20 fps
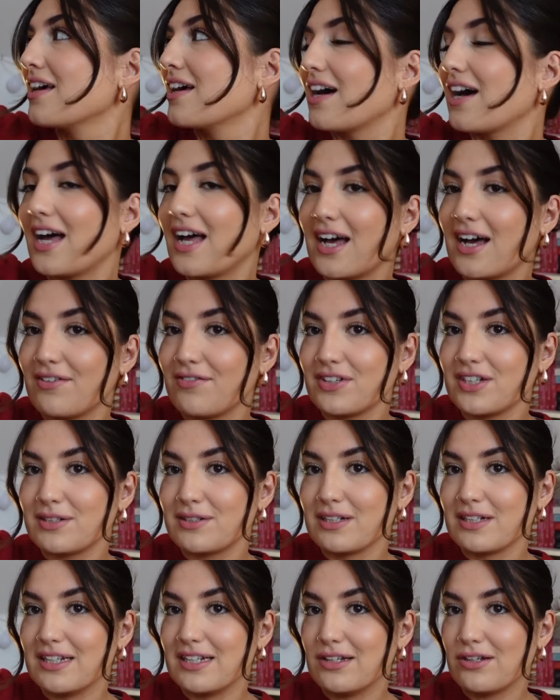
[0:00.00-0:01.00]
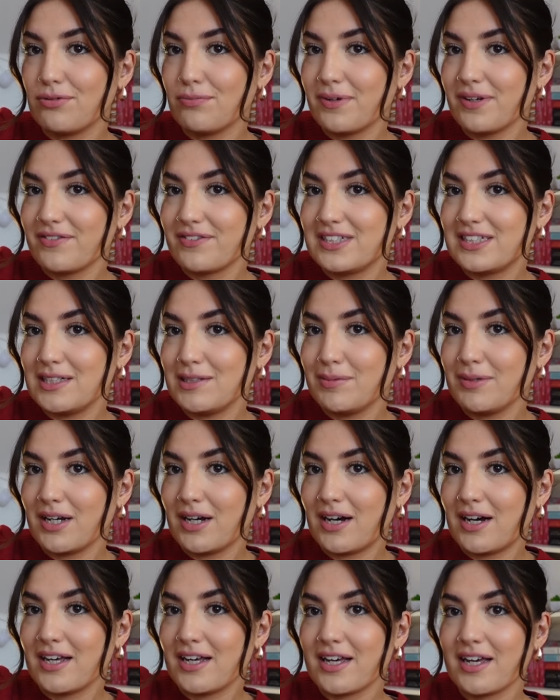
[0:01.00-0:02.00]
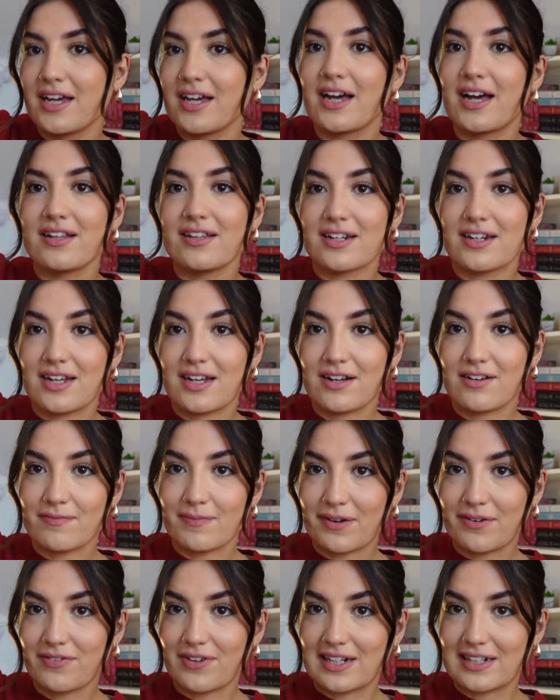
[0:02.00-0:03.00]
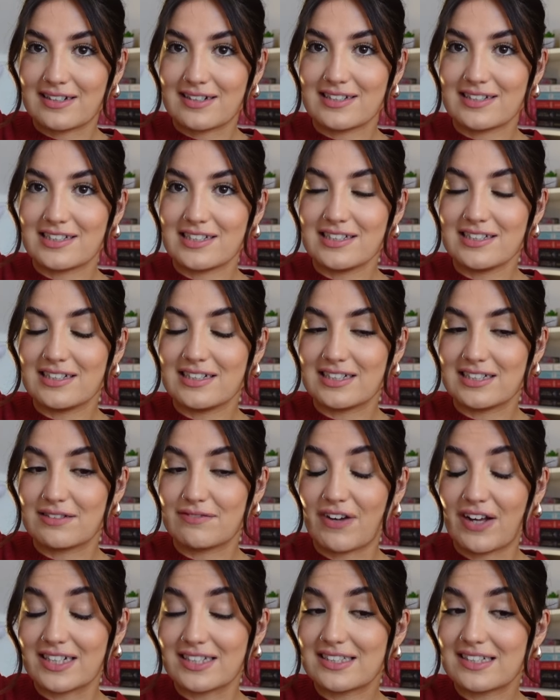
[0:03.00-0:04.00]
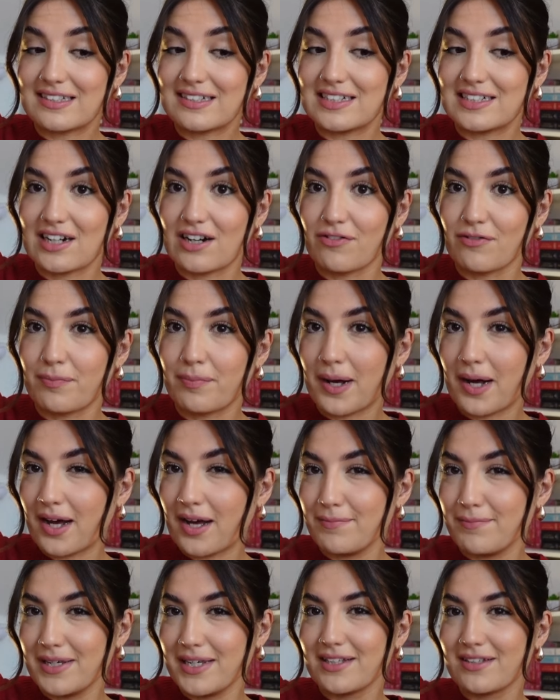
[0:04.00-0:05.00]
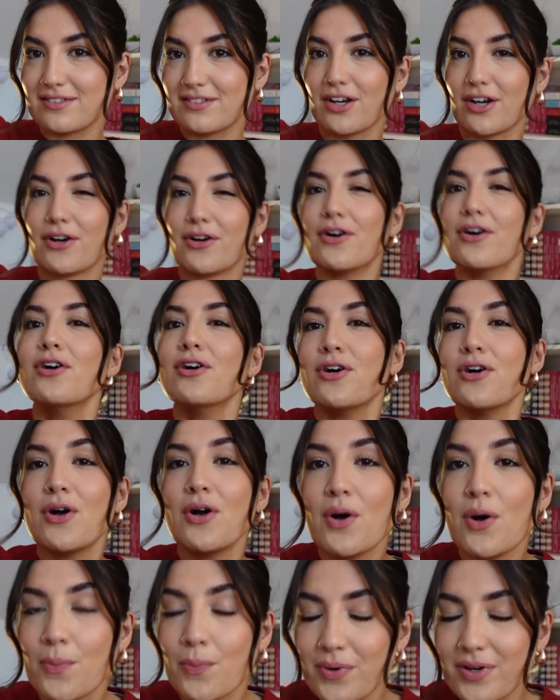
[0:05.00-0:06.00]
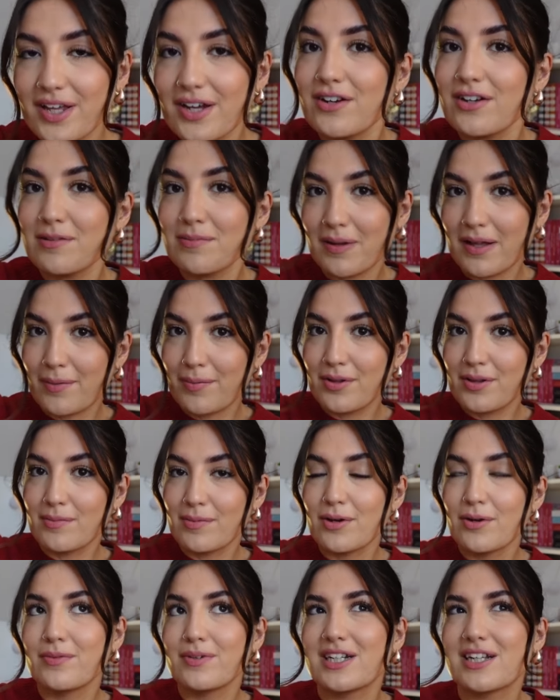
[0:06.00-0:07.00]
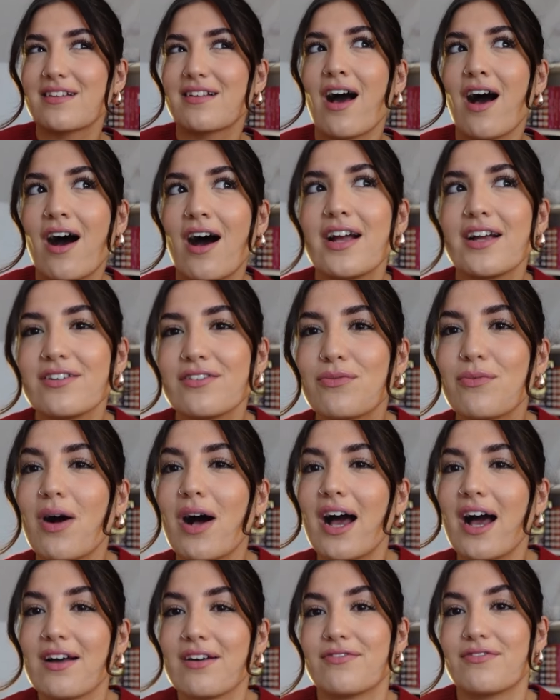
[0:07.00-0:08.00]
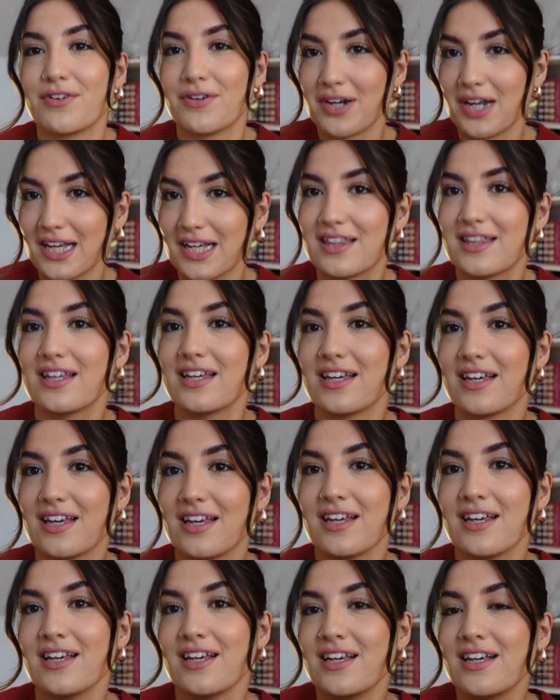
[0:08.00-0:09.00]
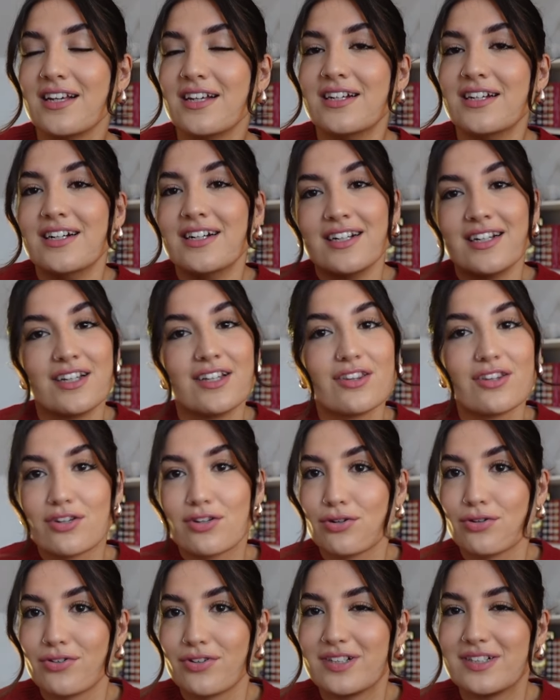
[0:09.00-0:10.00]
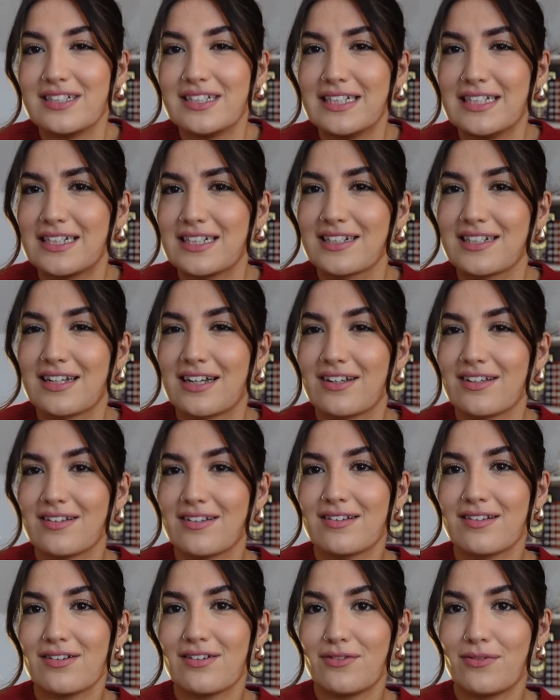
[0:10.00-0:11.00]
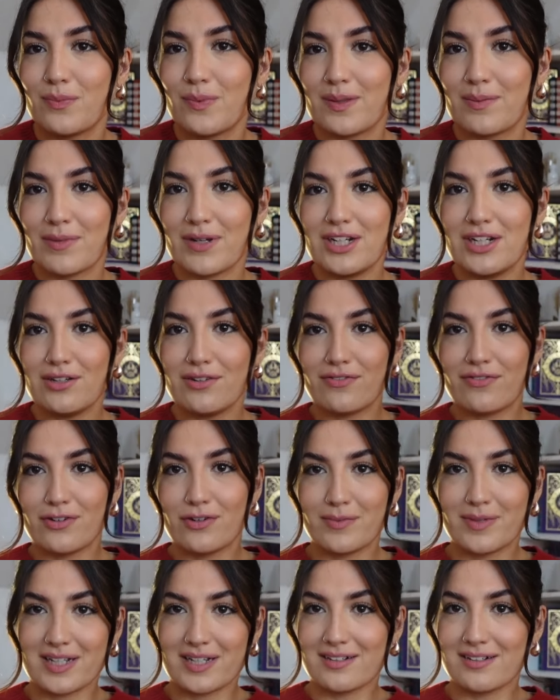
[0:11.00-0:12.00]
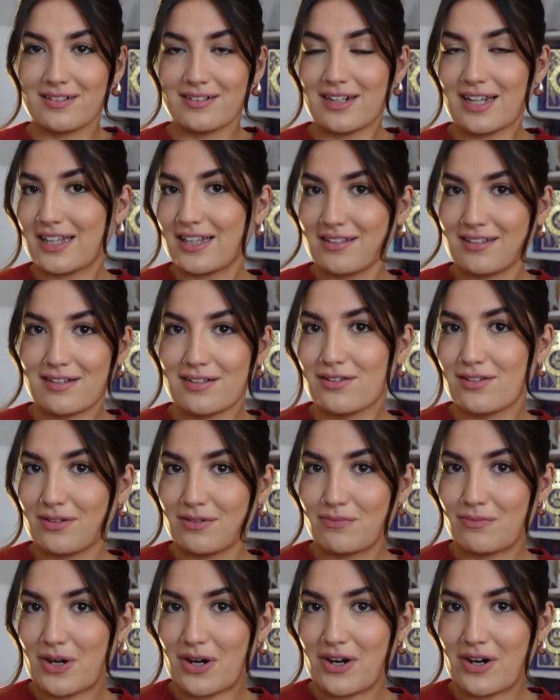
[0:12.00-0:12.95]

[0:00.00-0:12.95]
I have a little bit of a TBR here, and then I have my fantasy shelf behind me. So we're very split up at the moment, which is kind of why I feel like the tour is needed, because with my new filming, like, this isn't where